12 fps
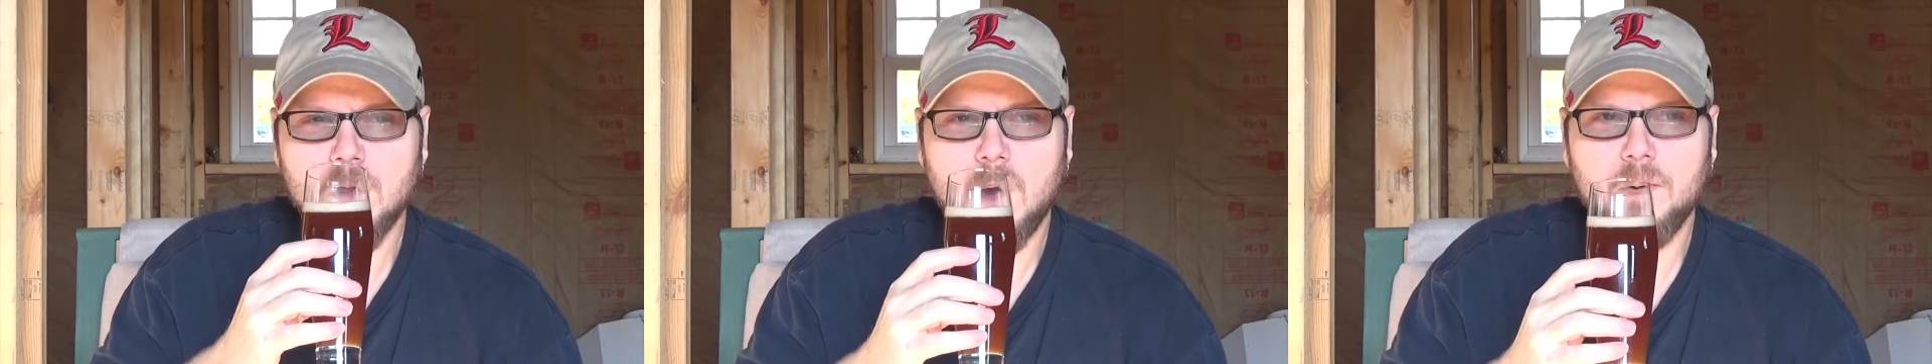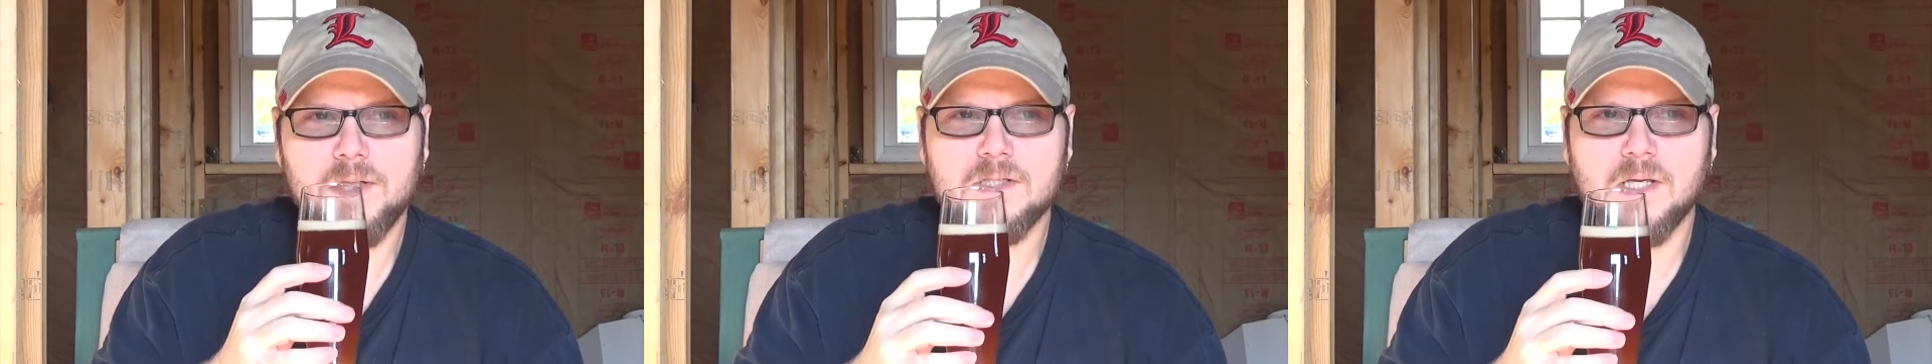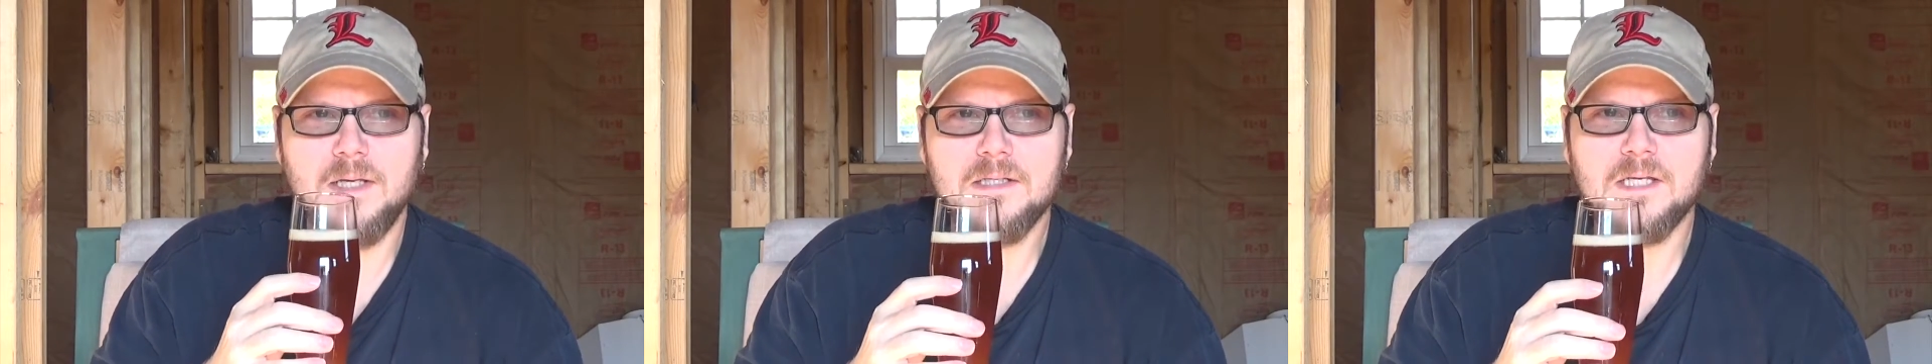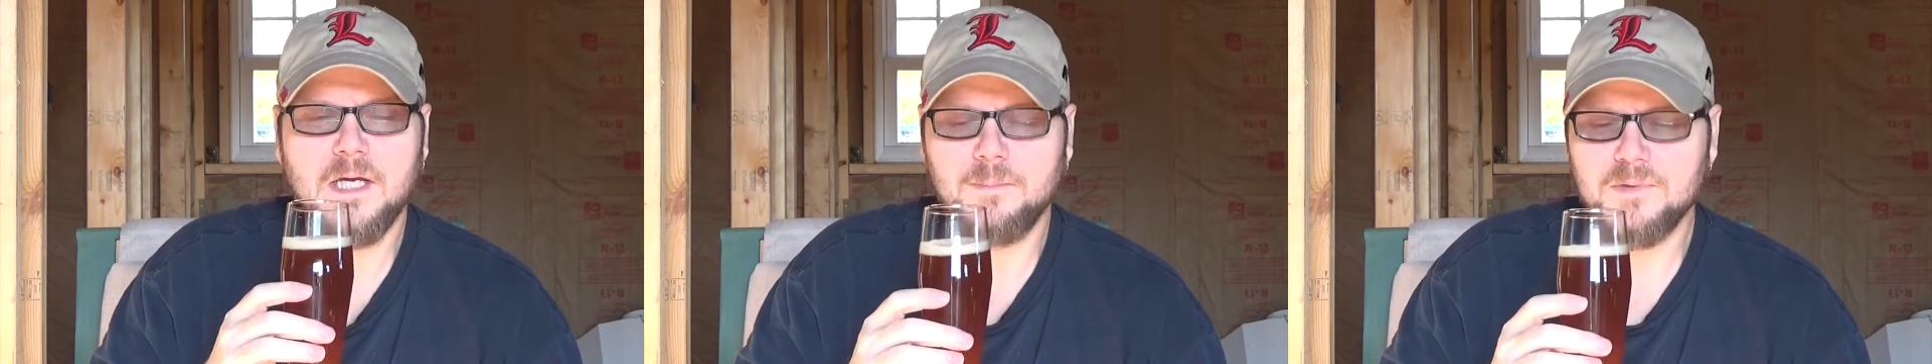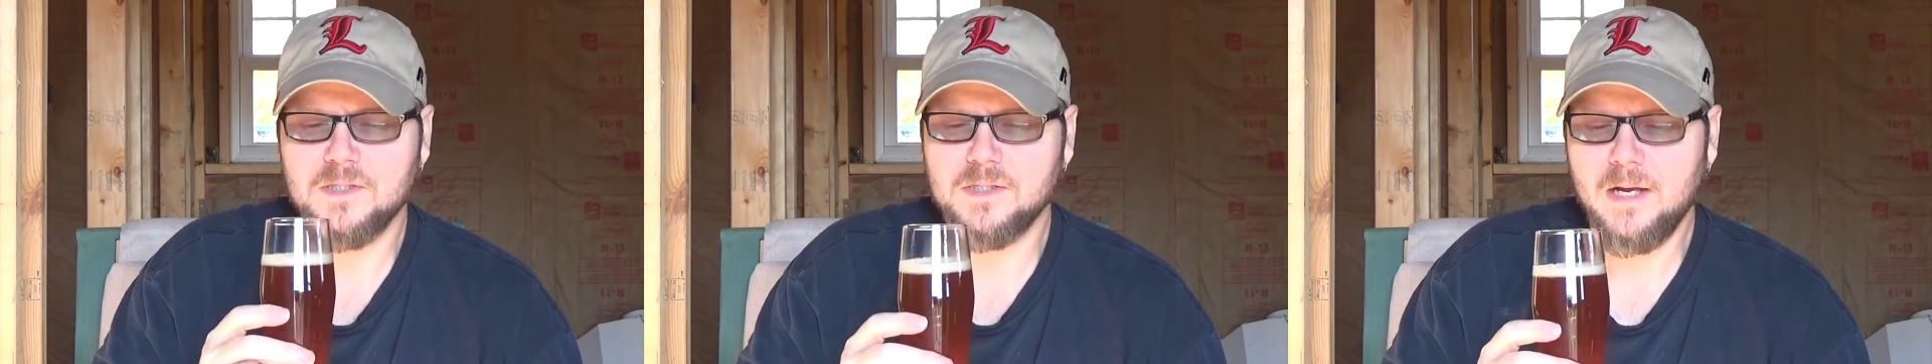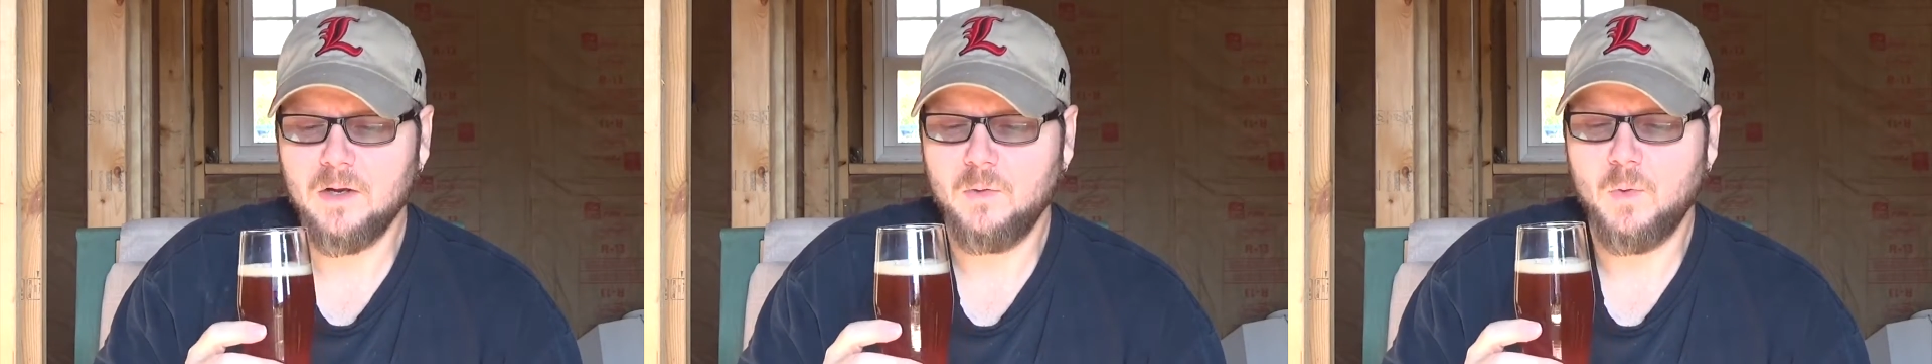Oh, it's helped this
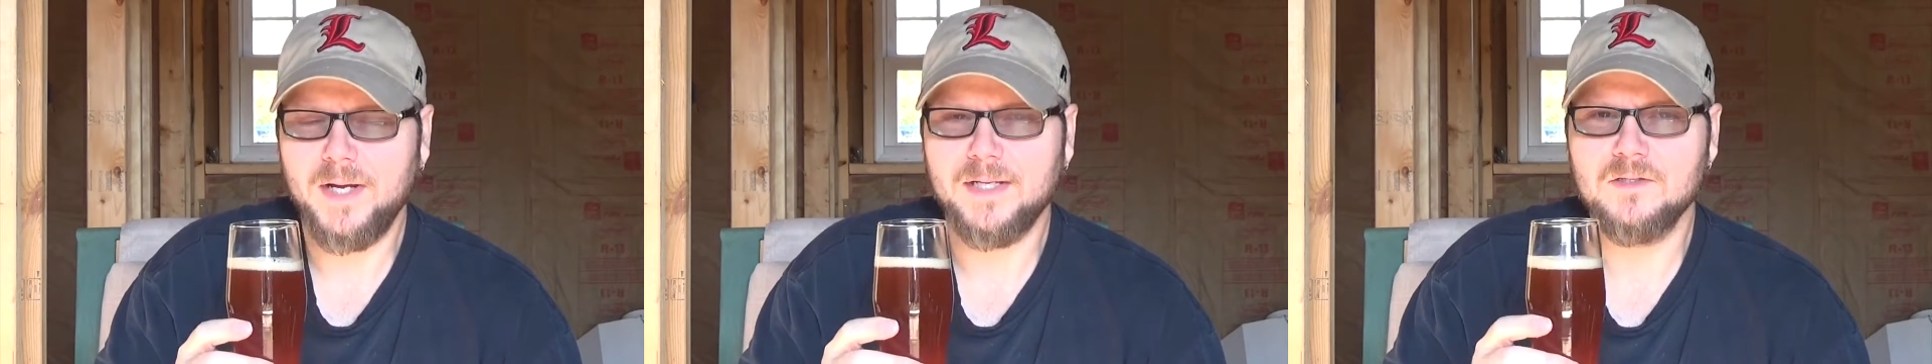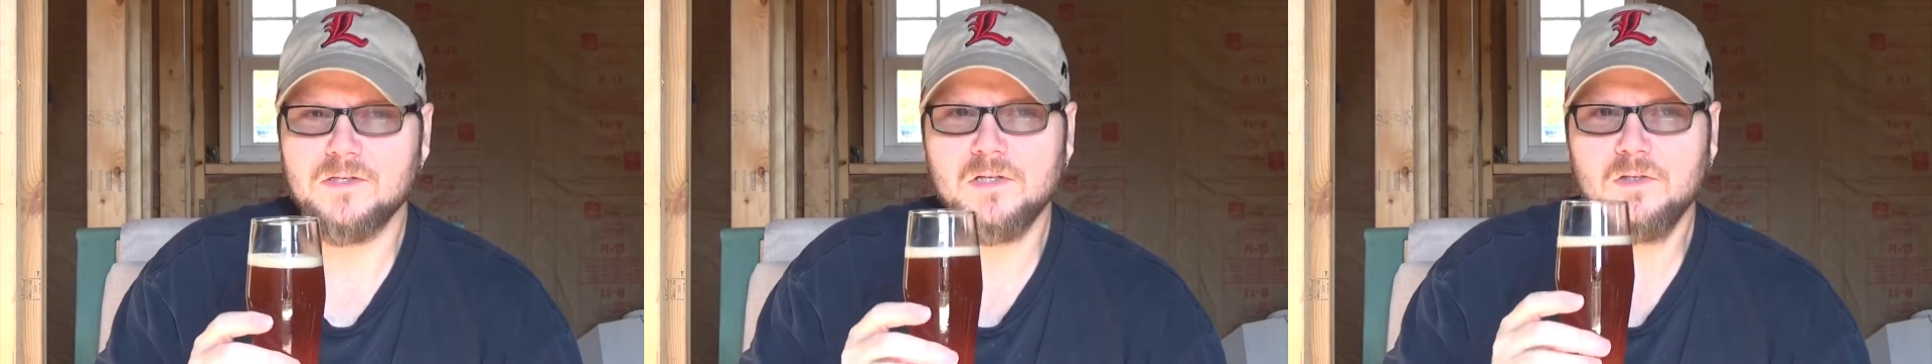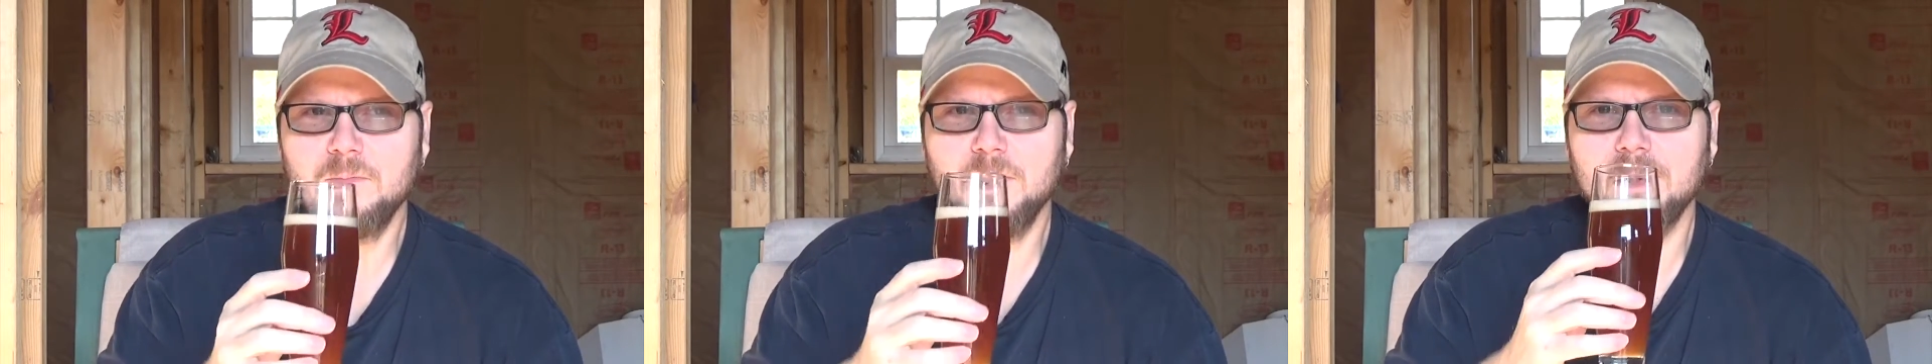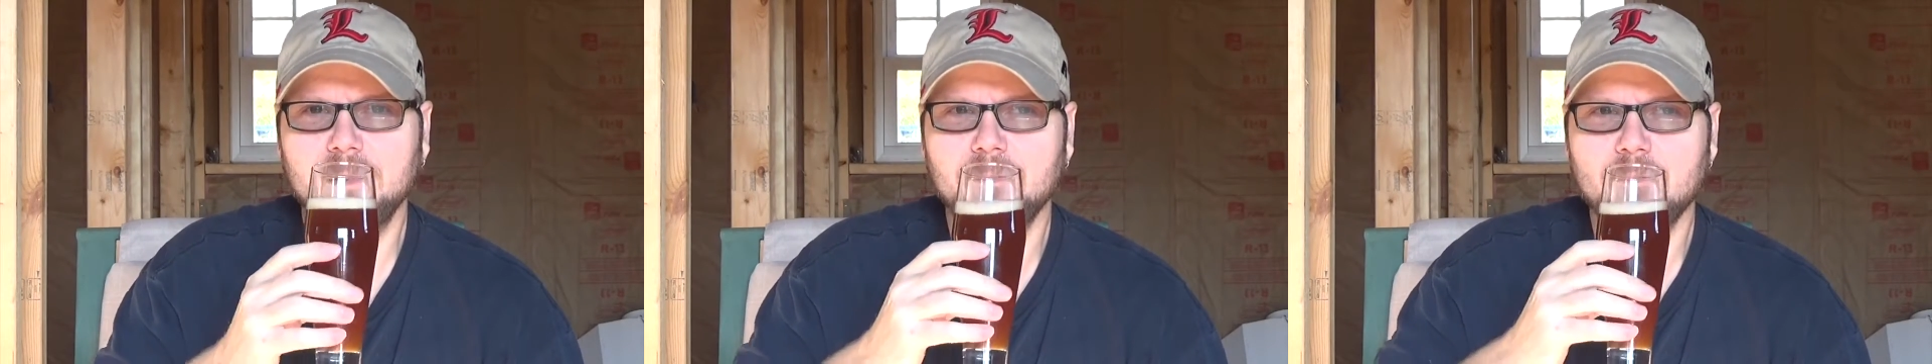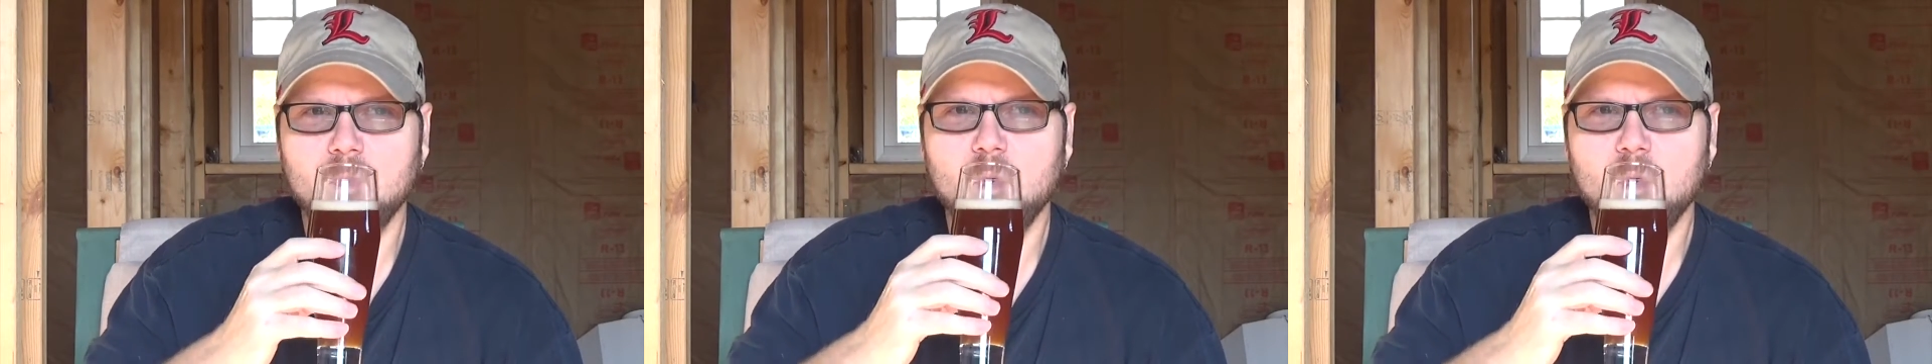out quite considerably.